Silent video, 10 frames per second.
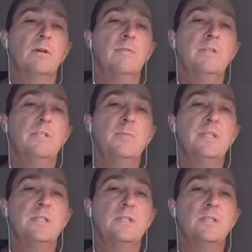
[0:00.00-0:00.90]
of these
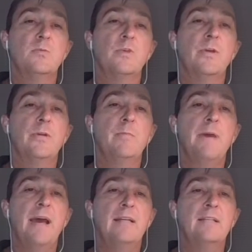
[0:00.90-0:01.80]
businesses, when they're
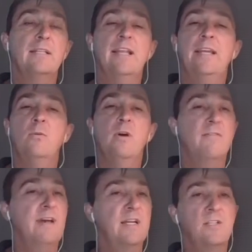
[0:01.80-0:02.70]
impacted and they don't
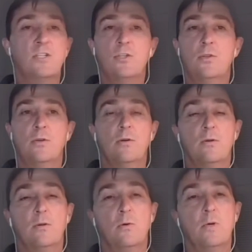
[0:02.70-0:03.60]
have access to
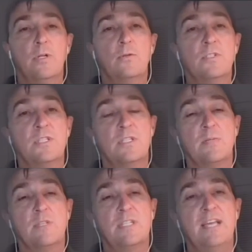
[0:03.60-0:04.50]
their critical
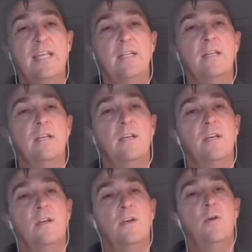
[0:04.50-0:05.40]
systems and data,
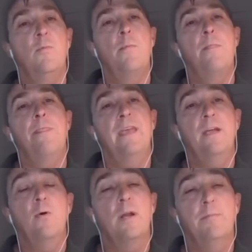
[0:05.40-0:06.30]

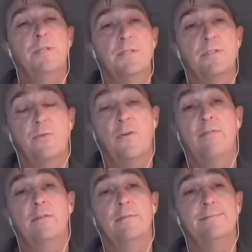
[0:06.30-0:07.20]
they go out of business
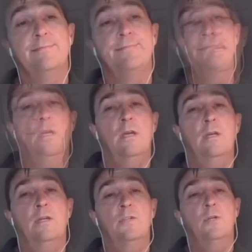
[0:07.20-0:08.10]
forever.
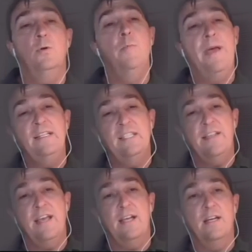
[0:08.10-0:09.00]
So,
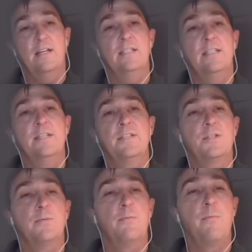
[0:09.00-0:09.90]
painting that
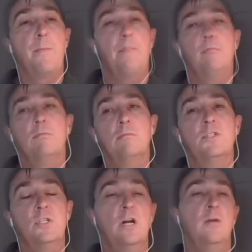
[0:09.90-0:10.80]
context,
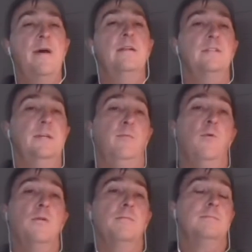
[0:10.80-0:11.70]
Let's talk about step
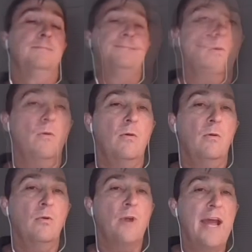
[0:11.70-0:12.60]
one.
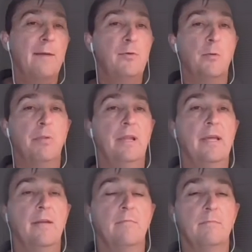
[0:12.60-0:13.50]
Grab your
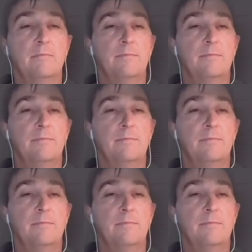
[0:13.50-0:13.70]
plan.